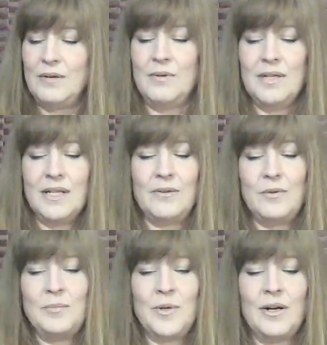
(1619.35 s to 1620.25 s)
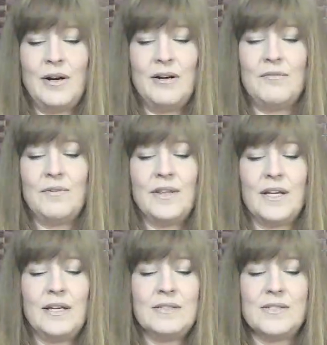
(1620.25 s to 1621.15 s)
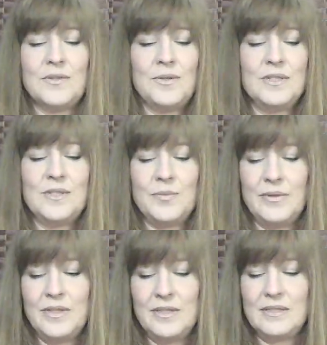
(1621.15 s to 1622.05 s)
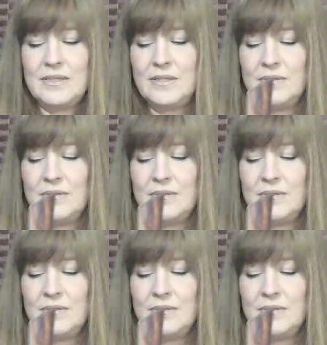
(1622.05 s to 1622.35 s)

I want to get one more card for the King of Swords, please.